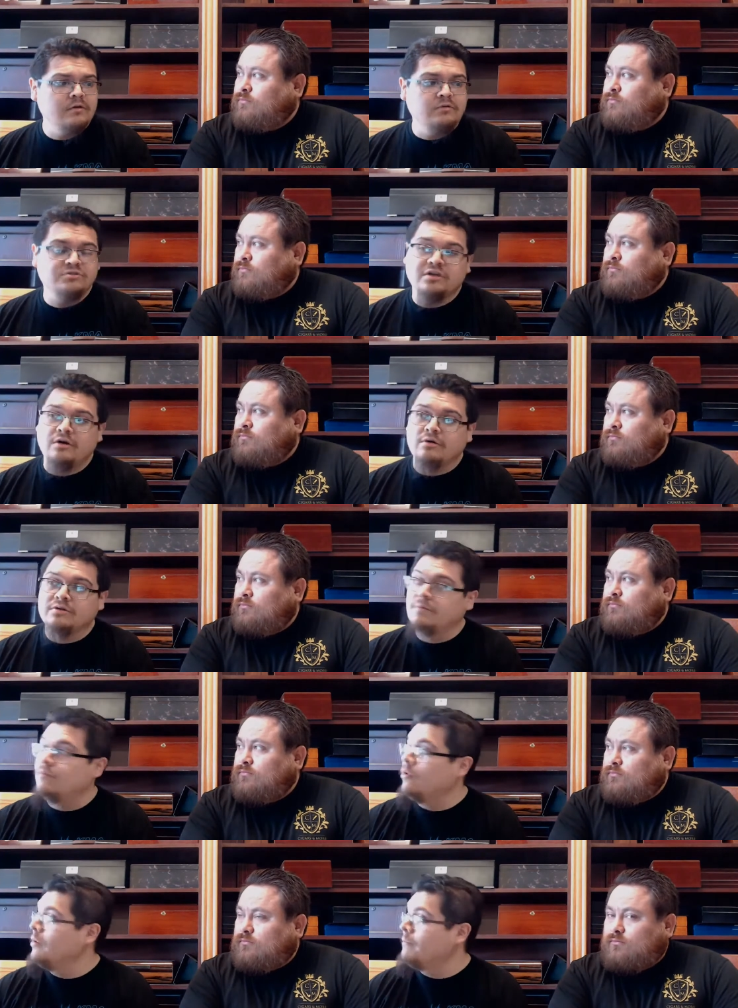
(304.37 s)
Speaker 1: was to go with a
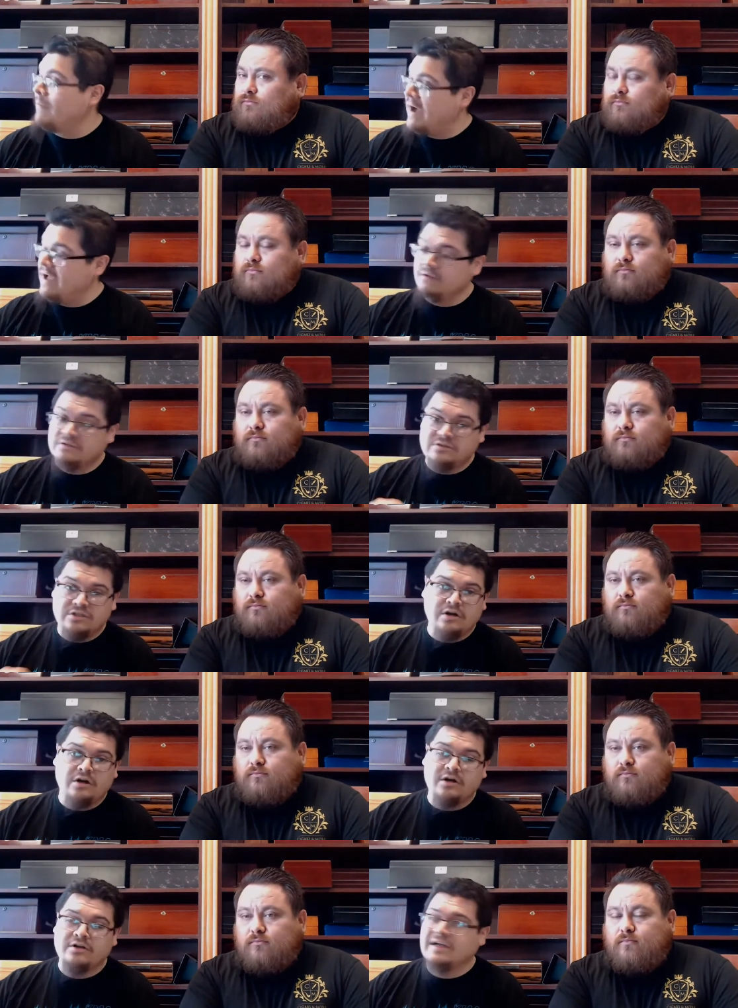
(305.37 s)
more mild
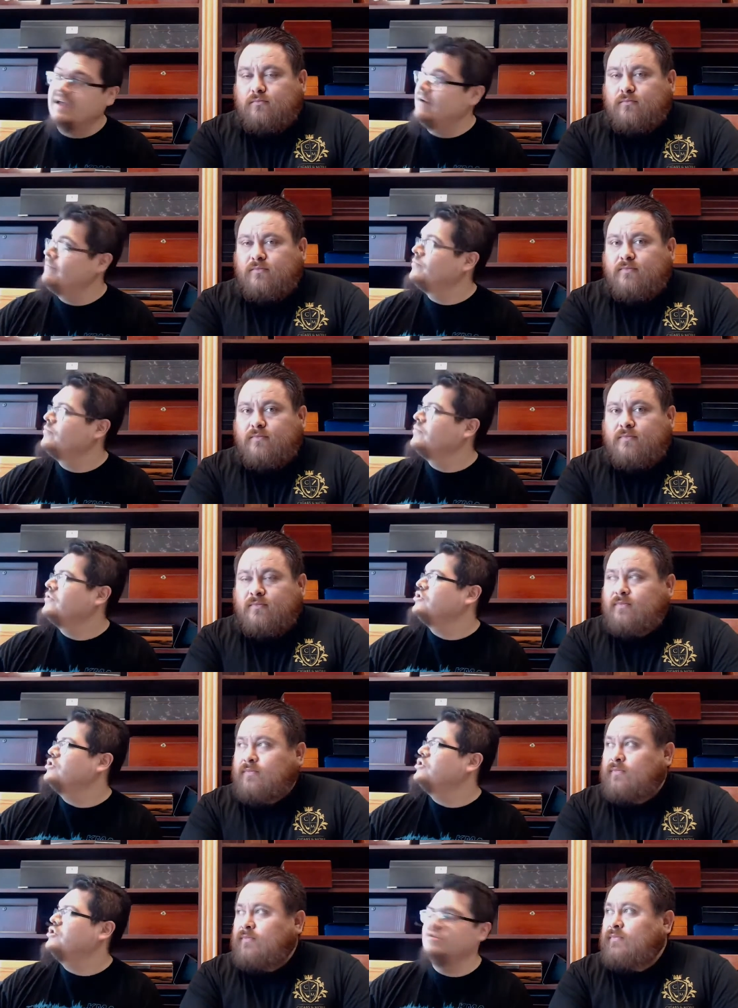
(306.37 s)
cigar to cut
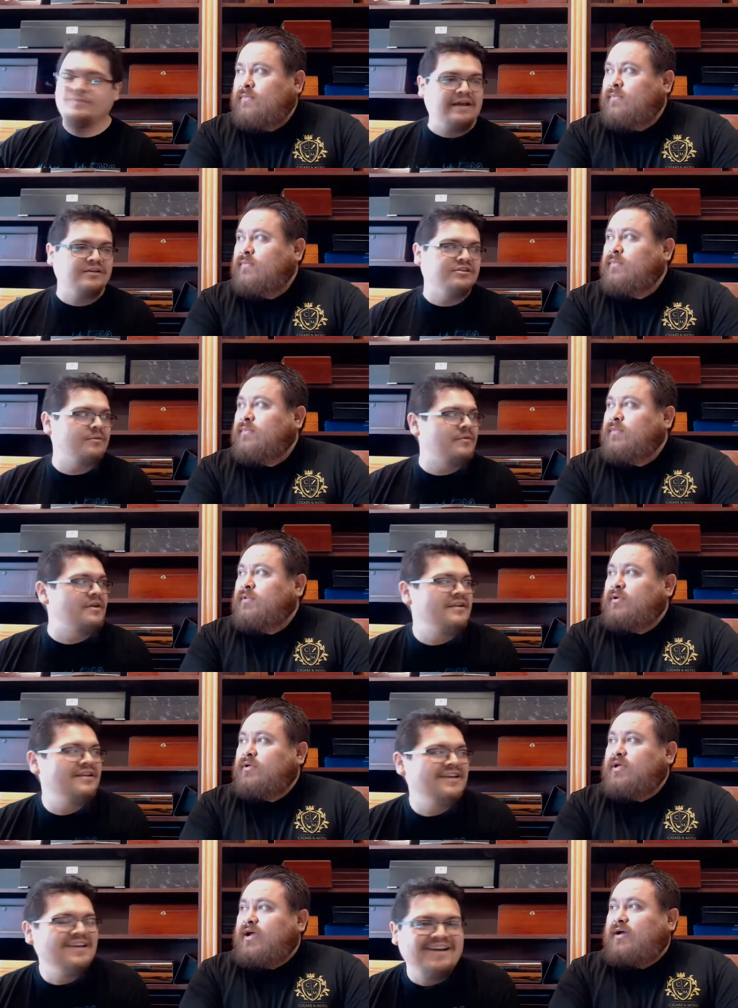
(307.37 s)
huge package coming. In.
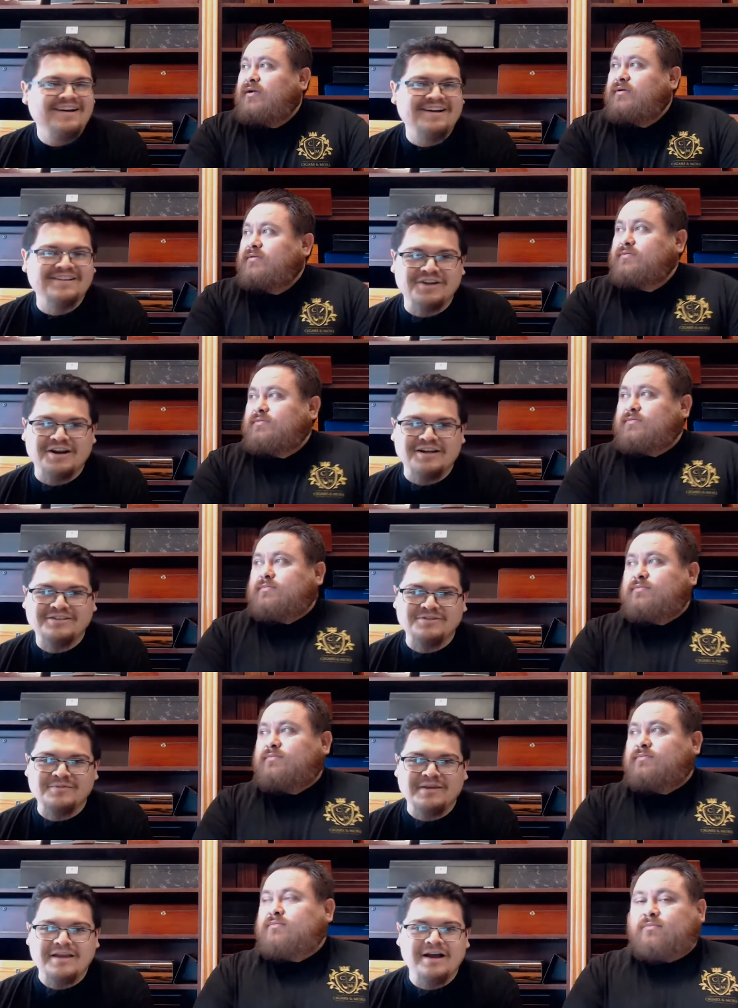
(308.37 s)
Yeah. Uh, sorry,
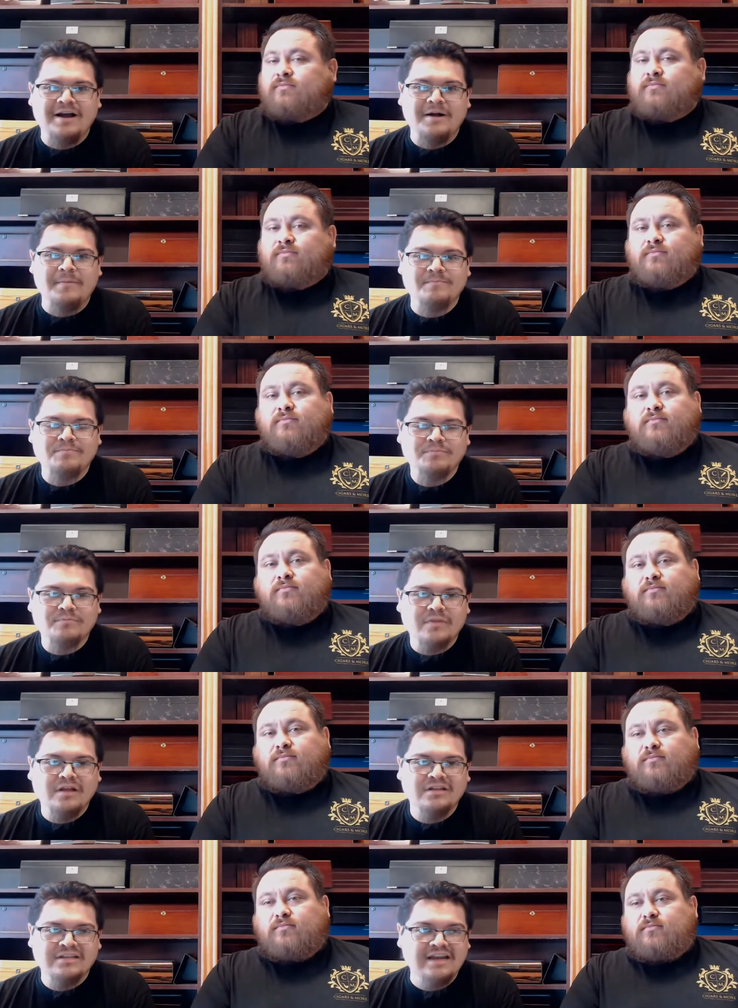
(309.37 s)
excuse me. Um,
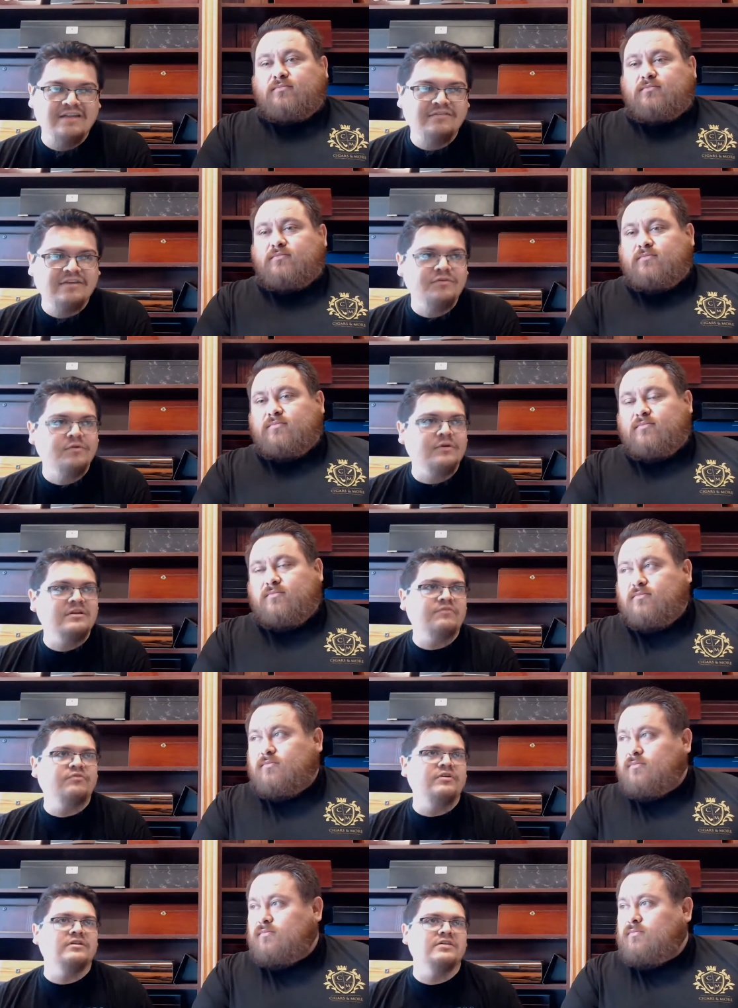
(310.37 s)
to kind of give you a
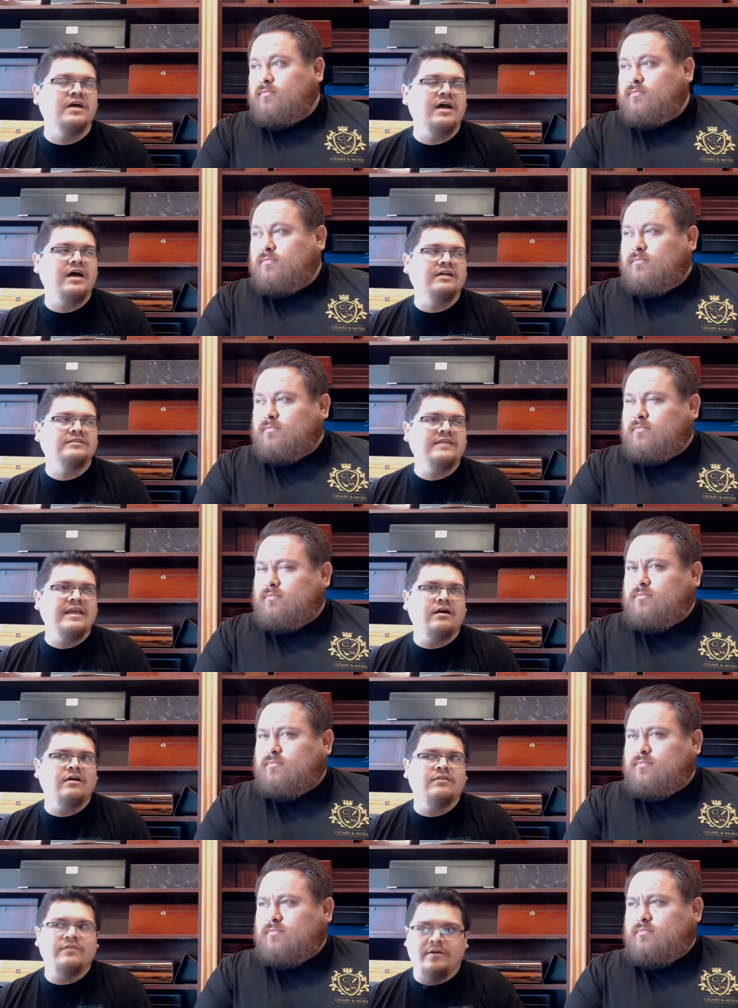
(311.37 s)
different uh, take
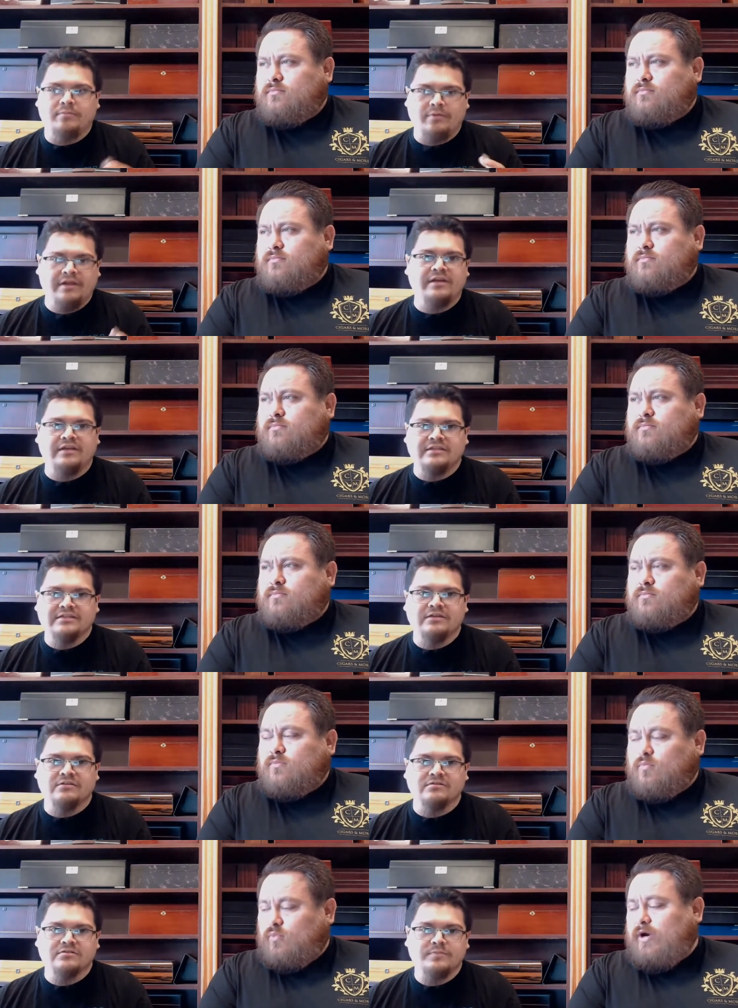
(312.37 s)
on their blending
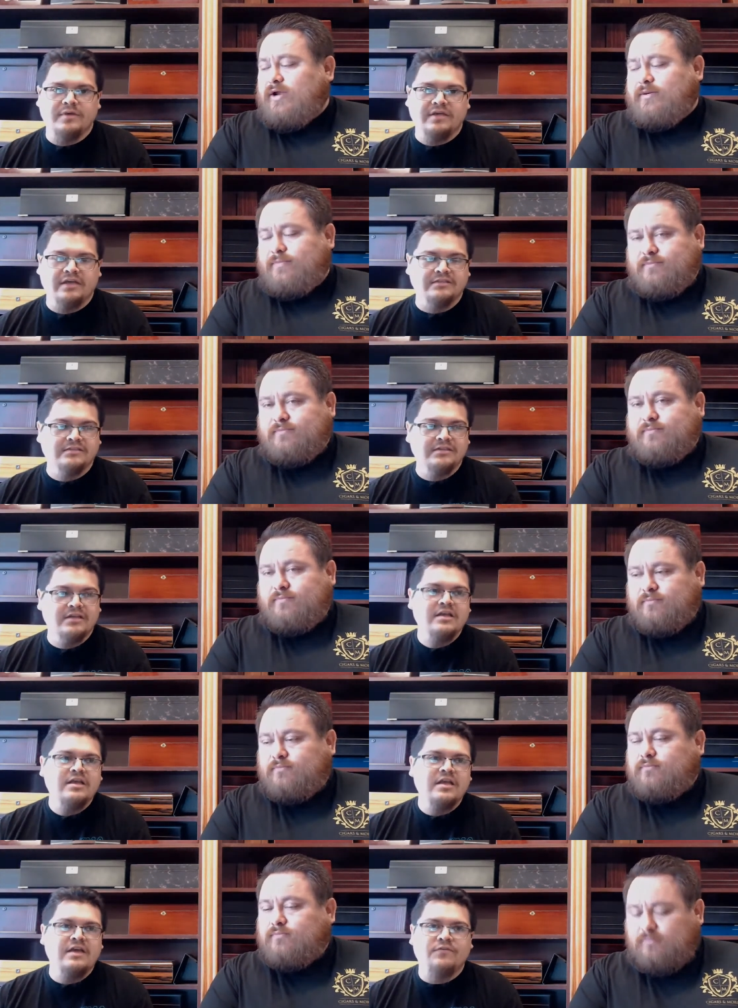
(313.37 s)
skills, right? Because
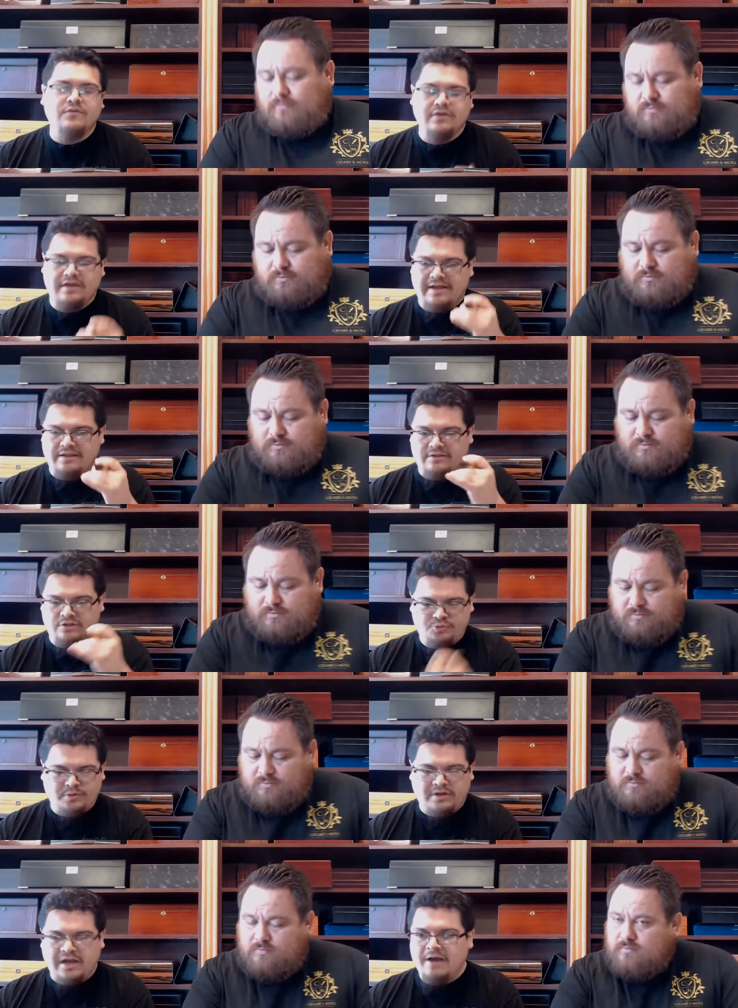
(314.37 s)
if you look at the
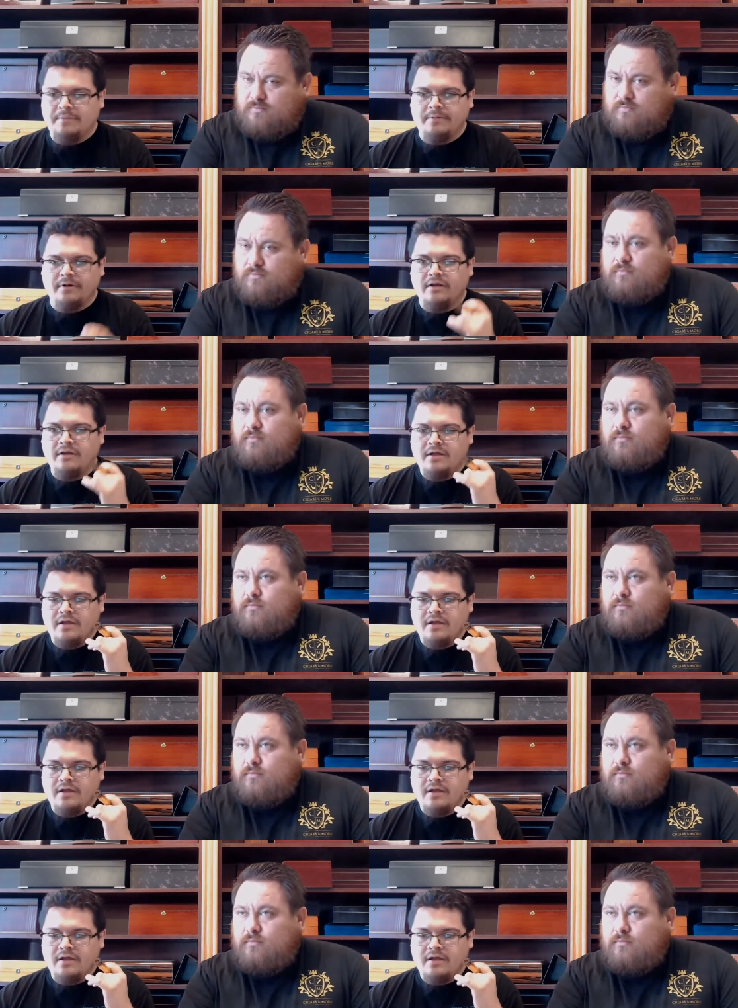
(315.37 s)
Chupacabra,